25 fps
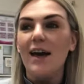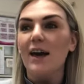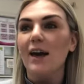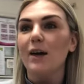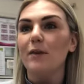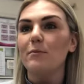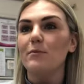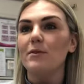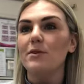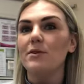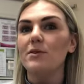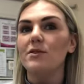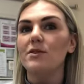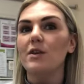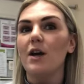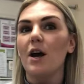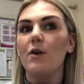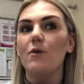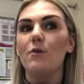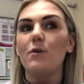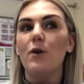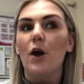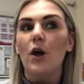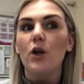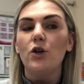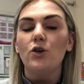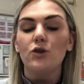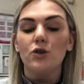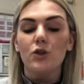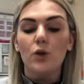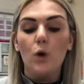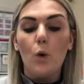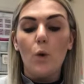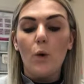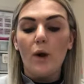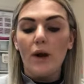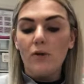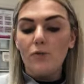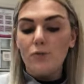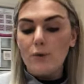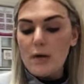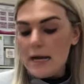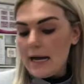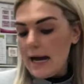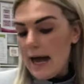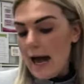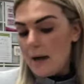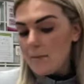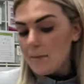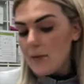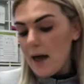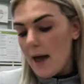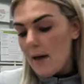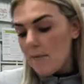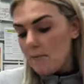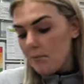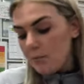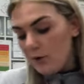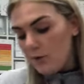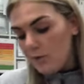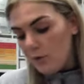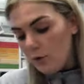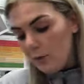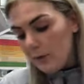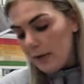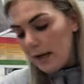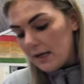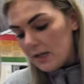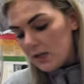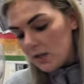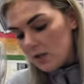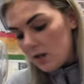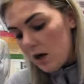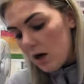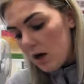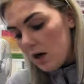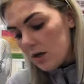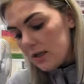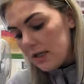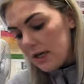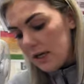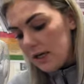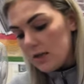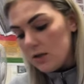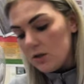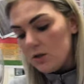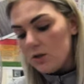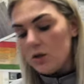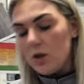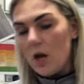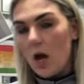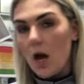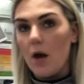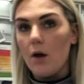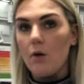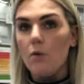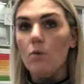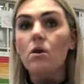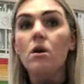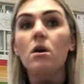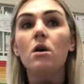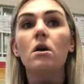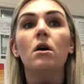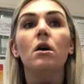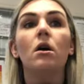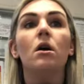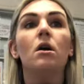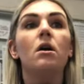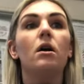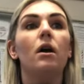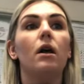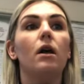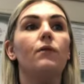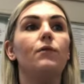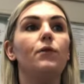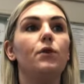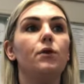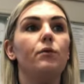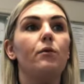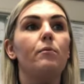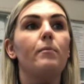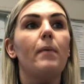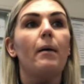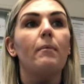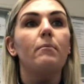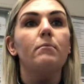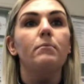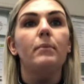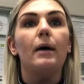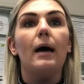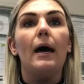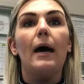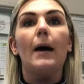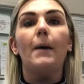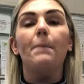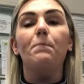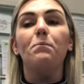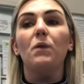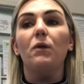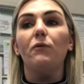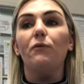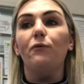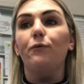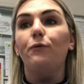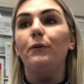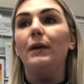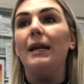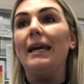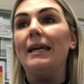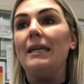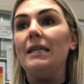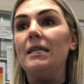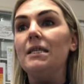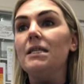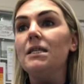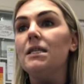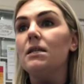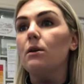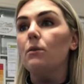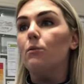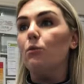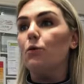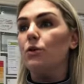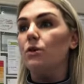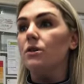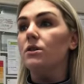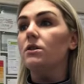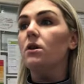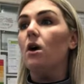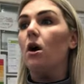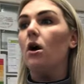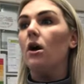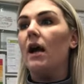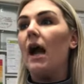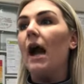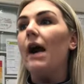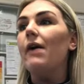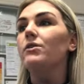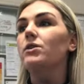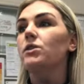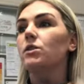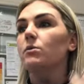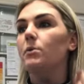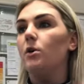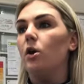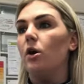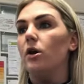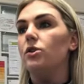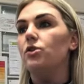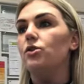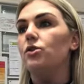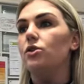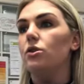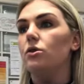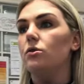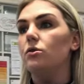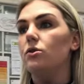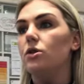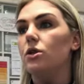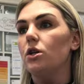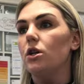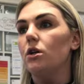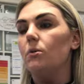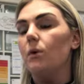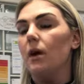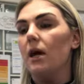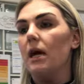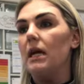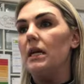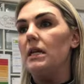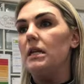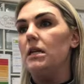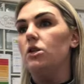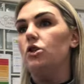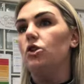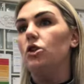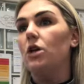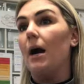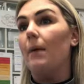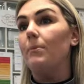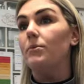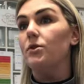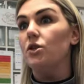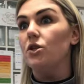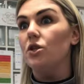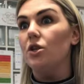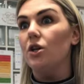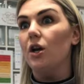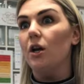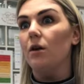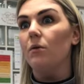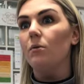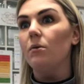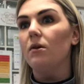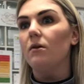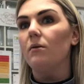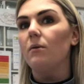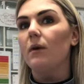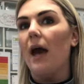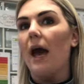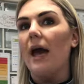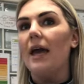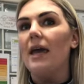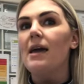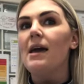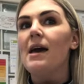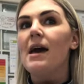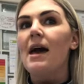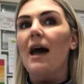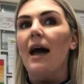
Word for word: um, so, just a quick recap then before we get started. So, if you remember, Flint was our character that we got introduced to in chapter two, okay?